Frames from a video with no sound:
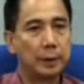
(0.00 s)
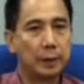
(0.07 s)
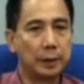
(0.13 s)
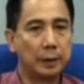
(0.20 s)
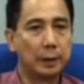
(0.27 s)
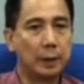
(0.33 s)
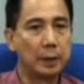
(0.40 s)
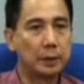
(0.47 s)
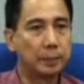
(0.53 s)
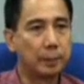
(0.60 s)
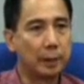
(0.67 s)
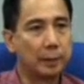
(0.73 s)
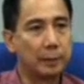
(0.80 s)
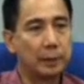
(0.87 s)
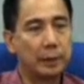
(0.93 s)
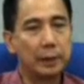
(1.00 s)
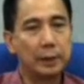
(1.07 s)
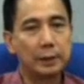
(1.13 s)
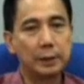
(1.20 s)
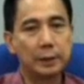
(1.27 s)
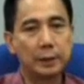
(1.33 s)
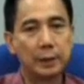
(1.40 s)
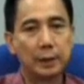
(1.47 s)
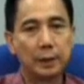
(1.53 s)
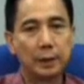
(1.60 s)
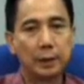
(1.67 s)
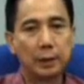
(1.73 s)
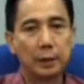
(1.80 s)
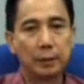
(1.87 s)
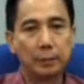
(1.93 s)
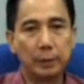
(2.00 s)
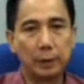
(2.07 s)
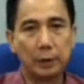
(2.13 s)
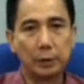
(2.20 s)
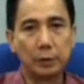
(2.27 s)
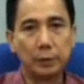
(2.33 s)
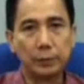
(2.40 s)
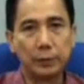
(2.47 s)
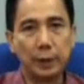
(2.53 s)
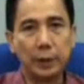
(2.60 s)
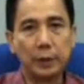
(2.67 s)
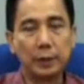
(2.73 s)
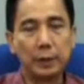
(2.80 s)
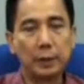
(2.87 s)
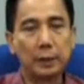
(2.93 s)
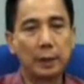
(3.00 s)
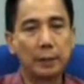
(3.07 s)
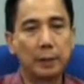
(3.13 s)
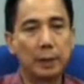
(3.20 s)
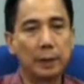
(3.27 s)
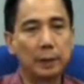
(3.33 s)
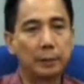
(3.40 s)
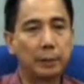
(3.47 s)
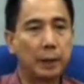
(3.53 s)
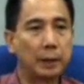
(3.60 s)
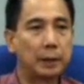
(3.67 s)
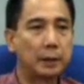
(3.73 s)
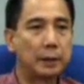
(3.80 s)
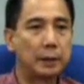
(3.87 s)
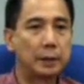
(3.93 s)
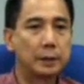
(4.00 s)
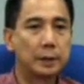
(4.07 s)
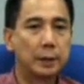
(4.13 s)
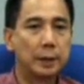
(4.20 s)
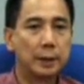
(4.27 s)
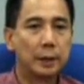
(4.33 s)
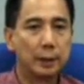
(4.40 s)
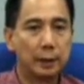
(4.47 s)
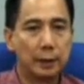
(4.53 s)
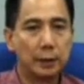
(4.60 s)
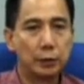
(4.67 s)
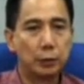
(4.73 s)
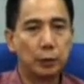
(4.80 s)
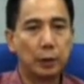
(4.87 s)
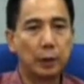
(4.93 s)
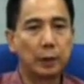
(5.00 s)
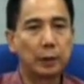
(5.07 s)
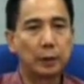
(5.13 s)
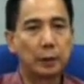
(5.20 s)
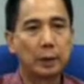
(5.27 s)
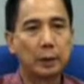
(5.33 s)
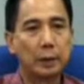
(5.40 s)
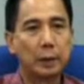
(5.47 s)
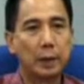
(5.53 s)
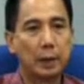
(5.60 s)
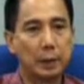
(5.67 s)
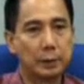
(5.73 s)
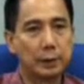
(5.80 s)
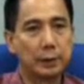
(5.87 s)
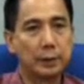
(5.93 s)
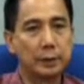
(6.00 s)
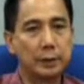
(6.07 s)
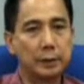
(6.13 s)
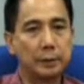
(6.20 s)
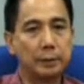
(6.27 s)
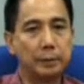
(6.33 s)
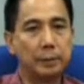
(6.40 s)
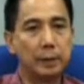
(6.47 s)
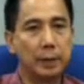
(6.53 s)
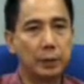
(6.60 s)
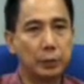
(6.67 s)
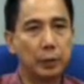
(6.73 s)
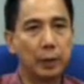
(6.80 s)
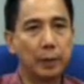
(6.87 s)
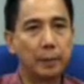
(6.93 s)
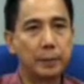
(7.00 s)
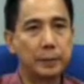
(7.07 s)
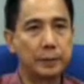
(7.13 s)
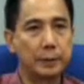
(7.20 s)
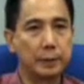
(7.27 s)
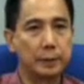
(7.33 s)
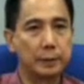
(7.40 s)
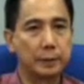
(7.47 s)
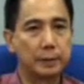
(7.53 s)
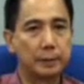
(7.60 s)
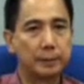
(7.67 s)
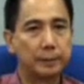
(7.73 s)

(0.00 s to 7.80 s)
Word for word: In the last five years, because of changing climatic patterns, this work has received a new emphasis.